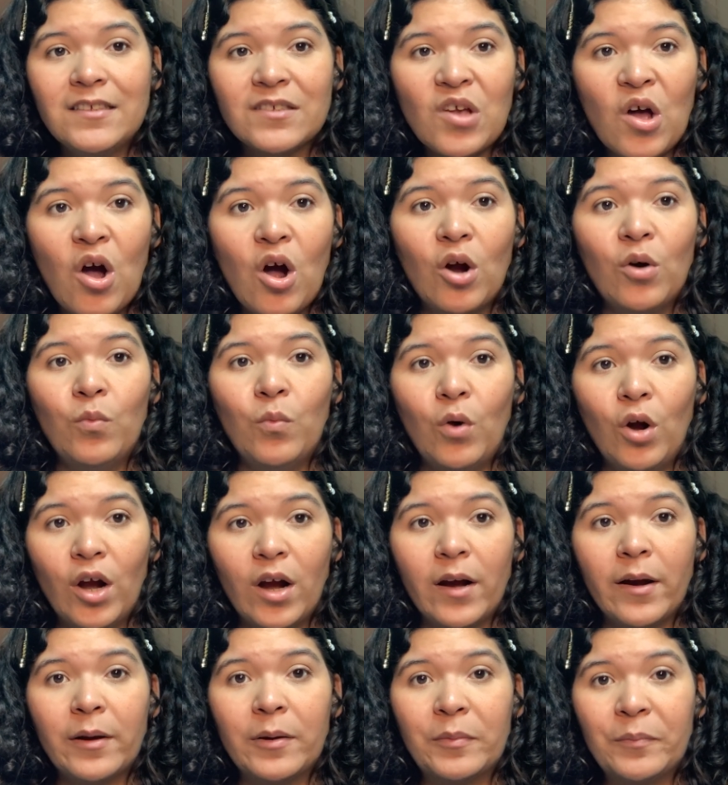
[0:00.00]
hard
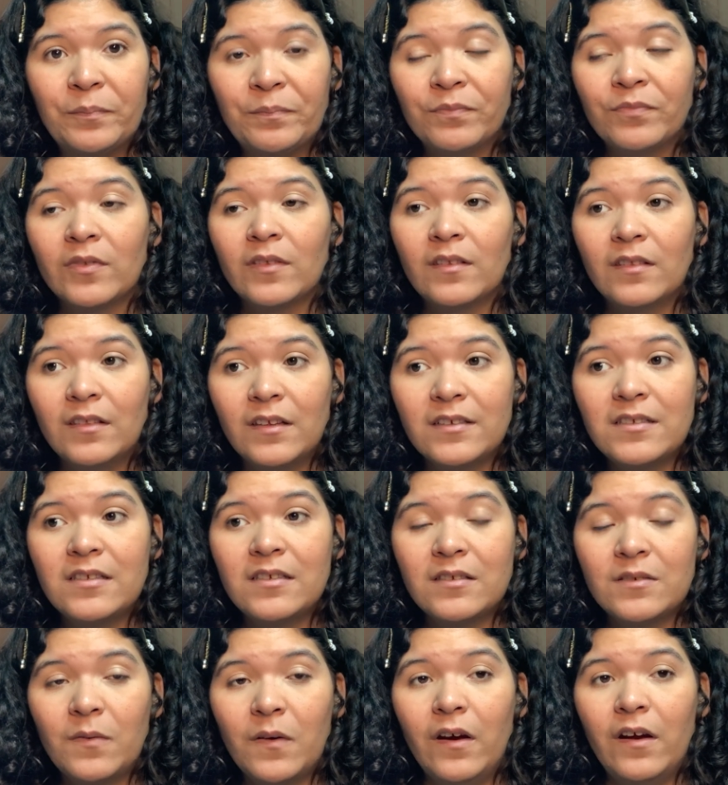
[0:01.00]
work. This
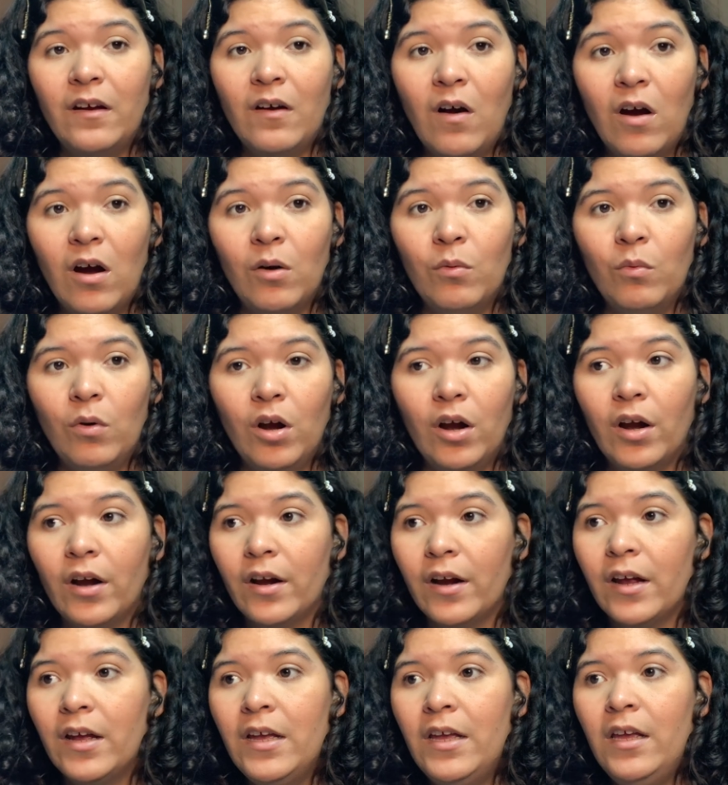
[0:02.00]
is very hard
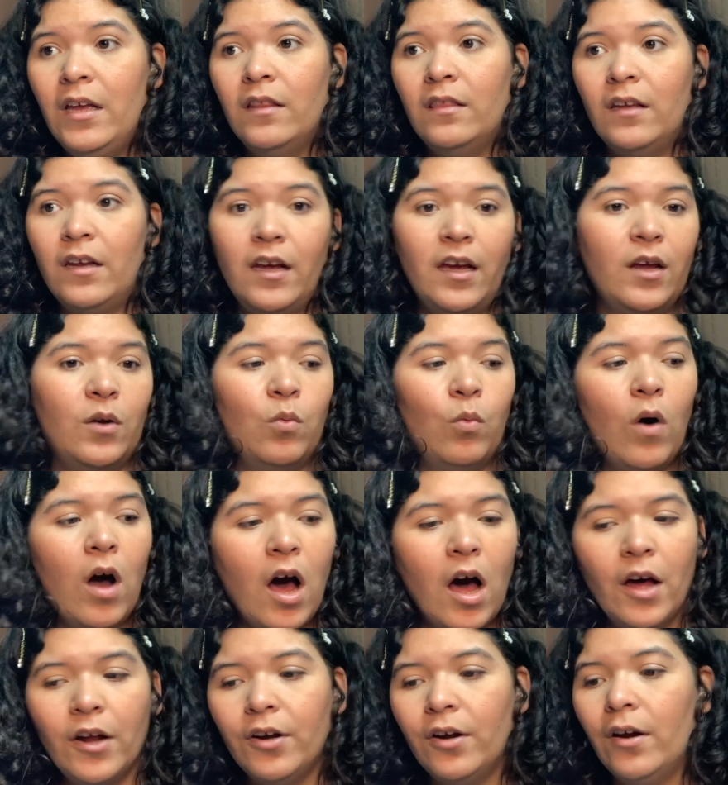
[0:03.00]
work. They had
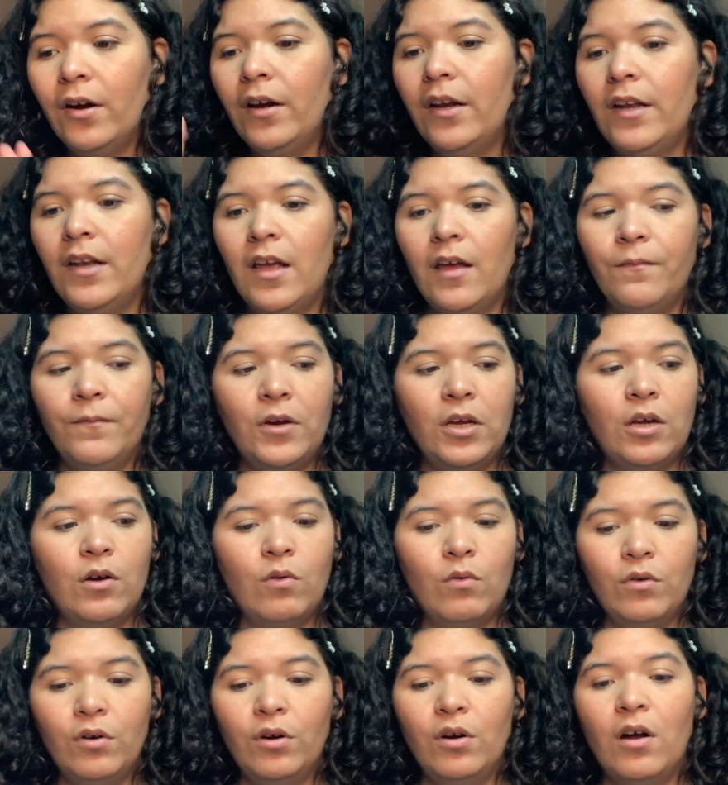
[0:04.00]
water in every
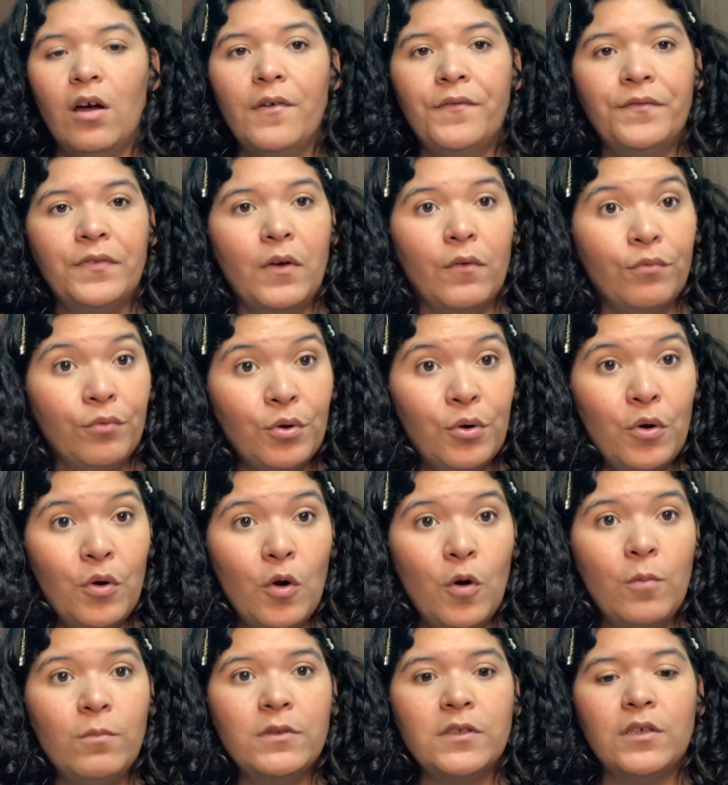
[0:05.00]
corner of the
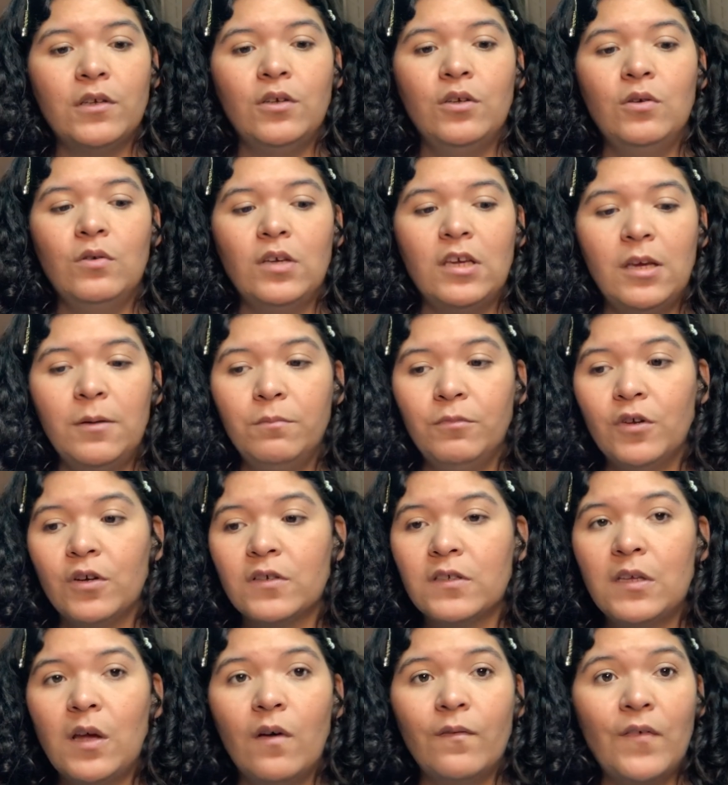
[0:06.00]
room, so you keep
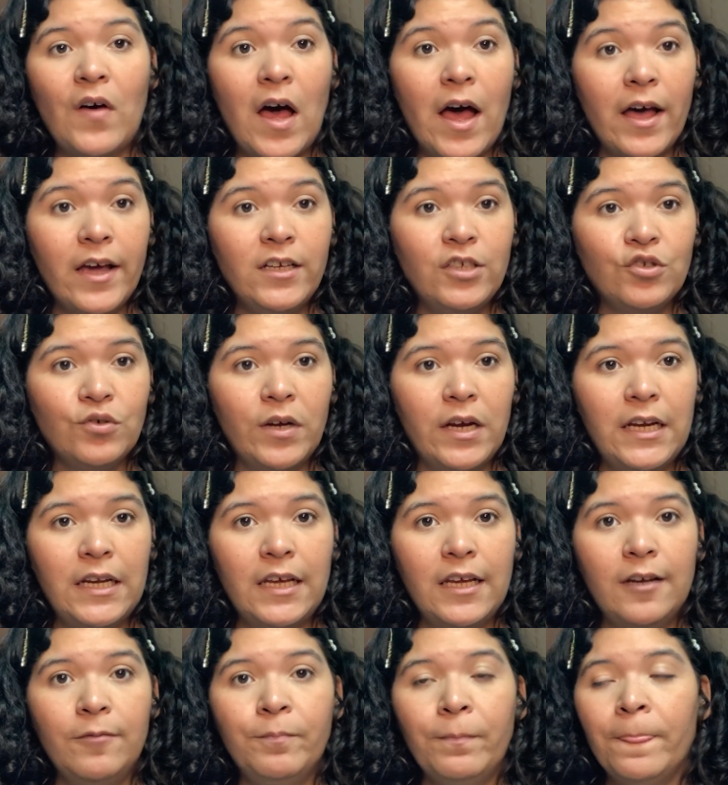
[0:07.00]
yourself
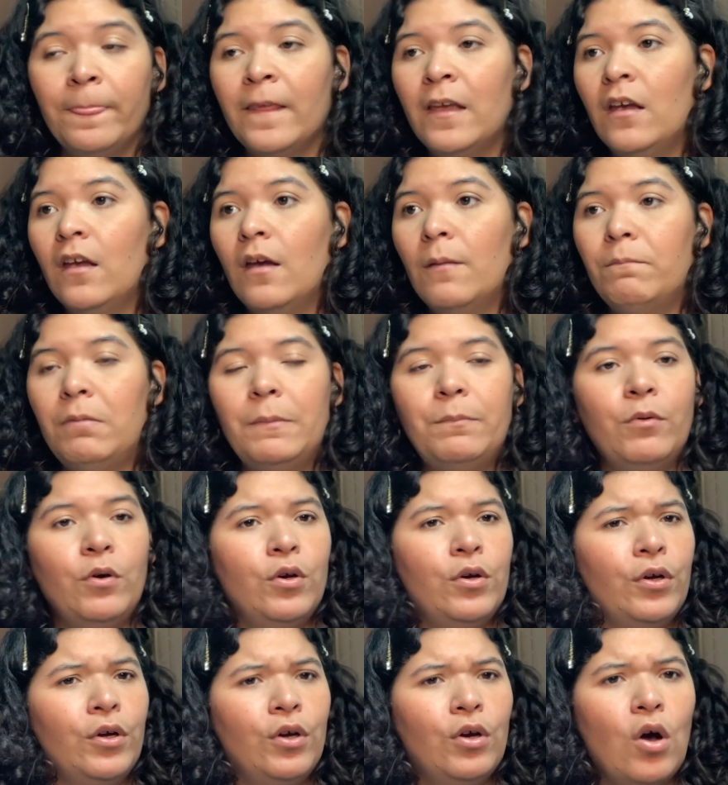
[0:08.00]
hydrated. People
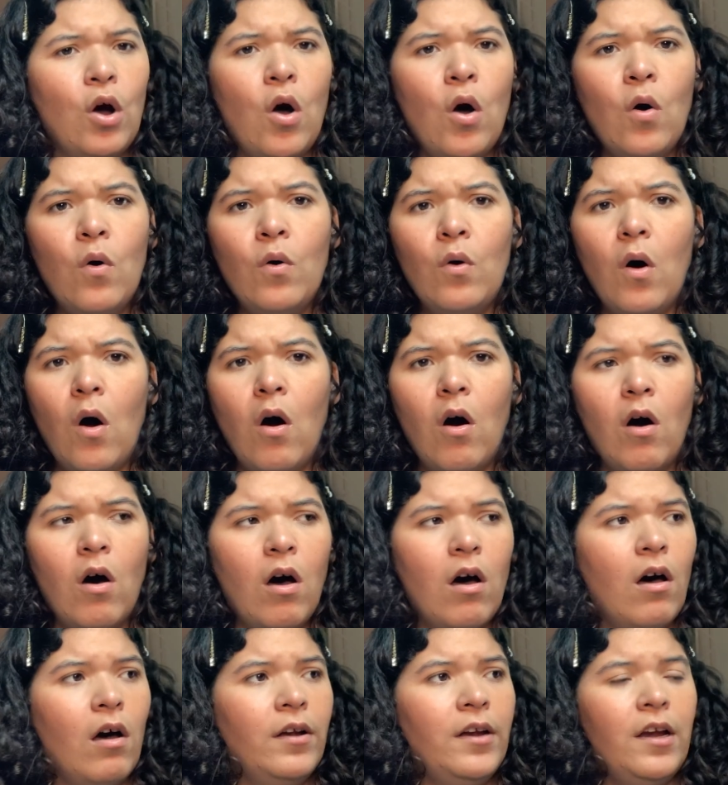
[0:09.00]
could go
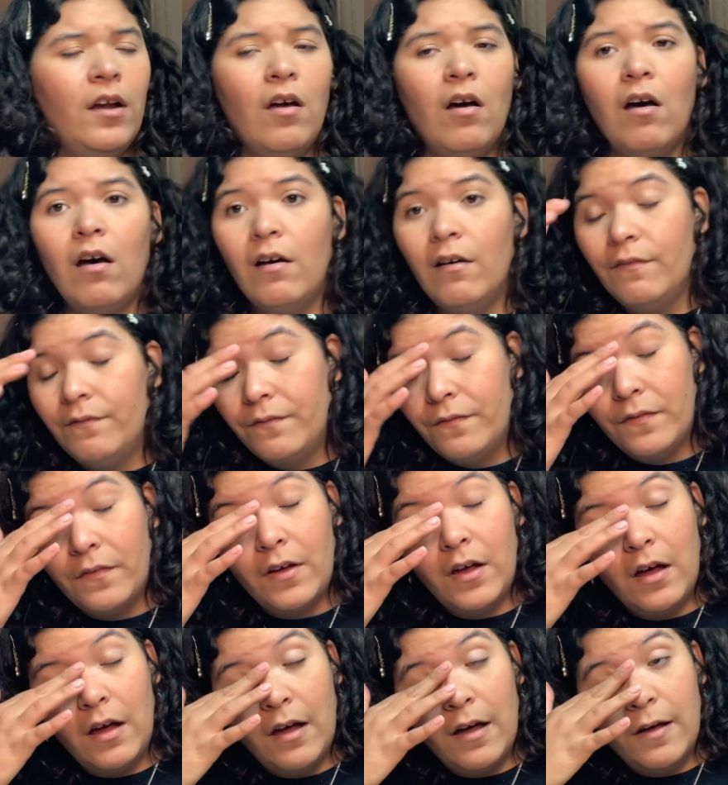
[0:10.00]
on and off
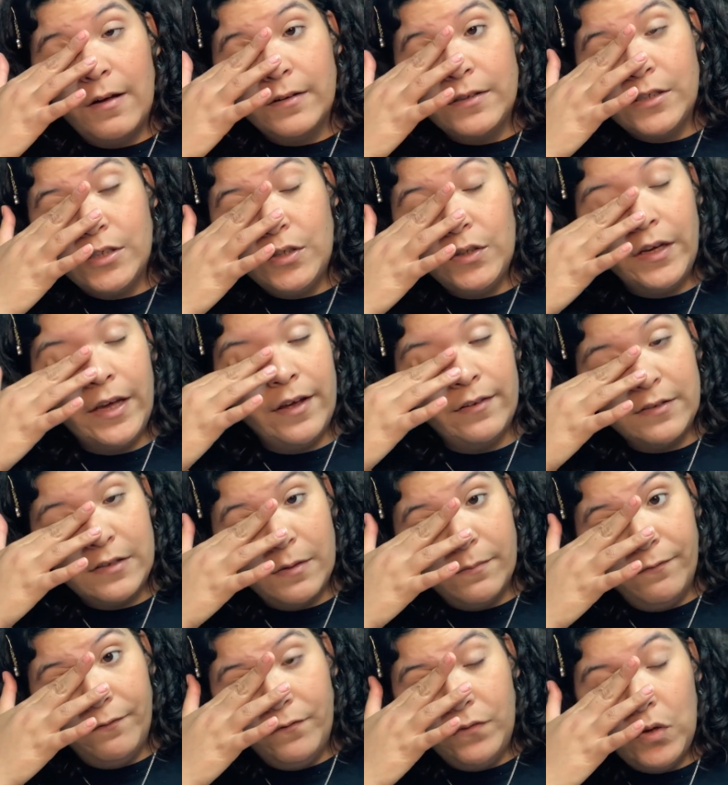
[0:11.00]
to get
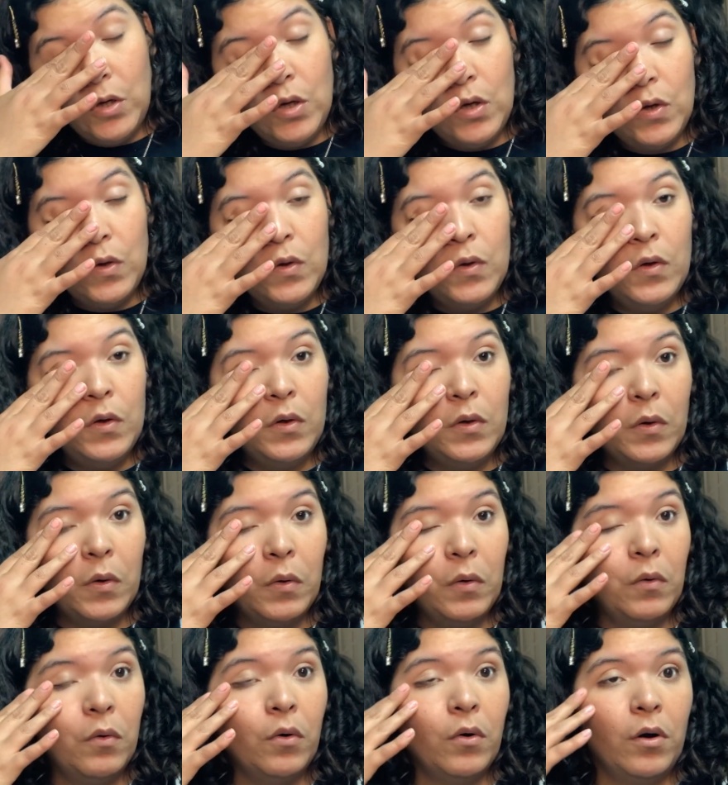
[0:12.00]
some food
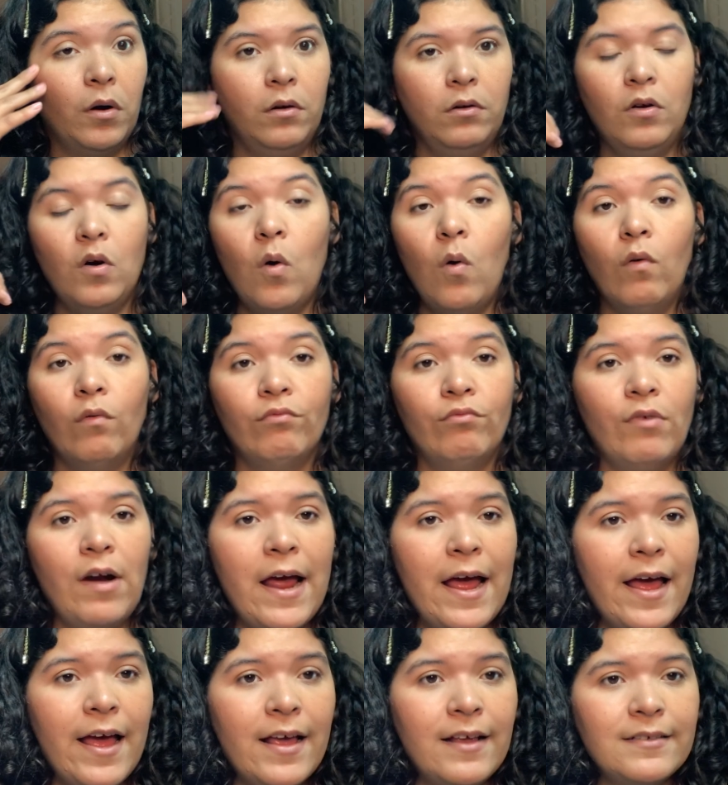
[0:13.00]
or go
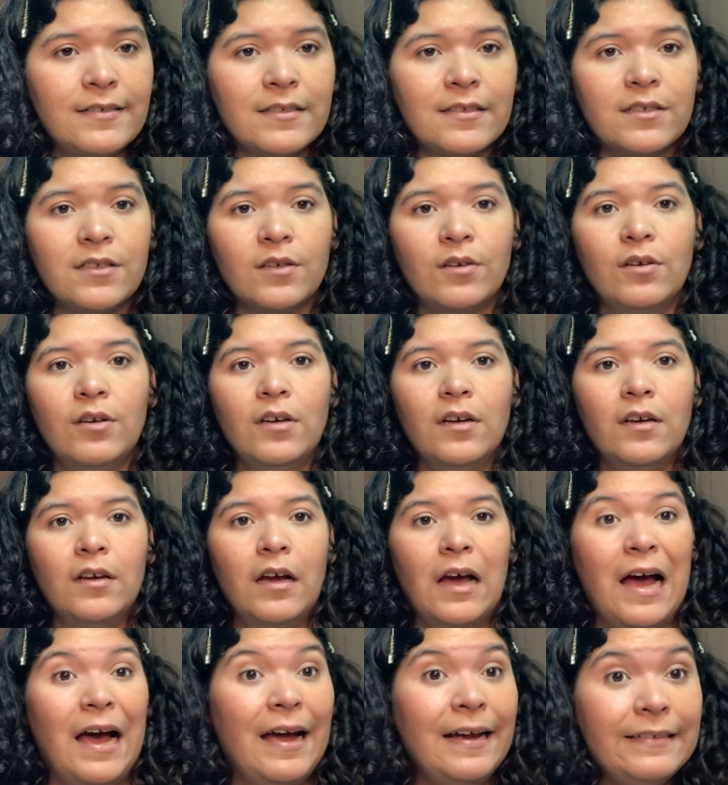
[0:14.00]
rest.
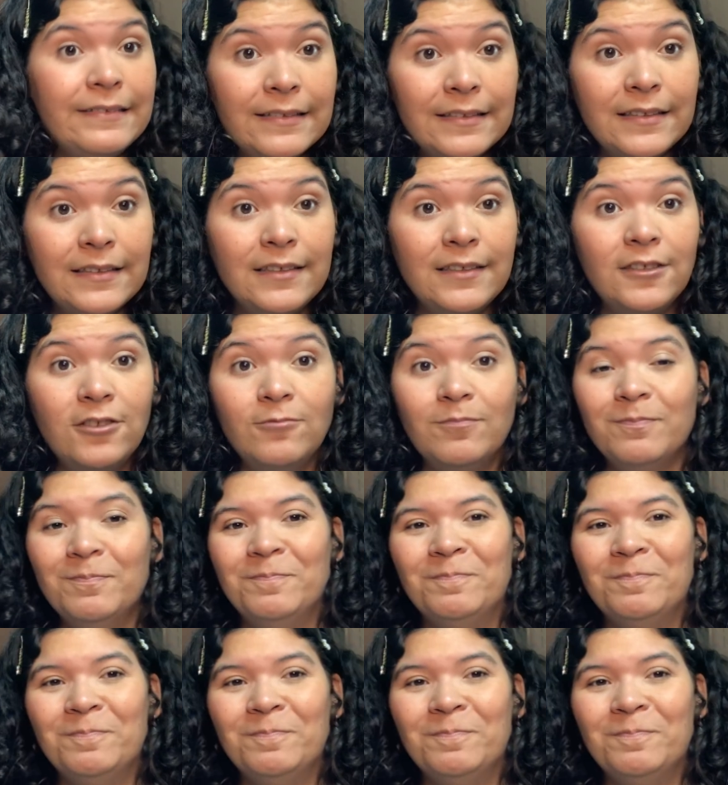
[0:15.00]
I didn't.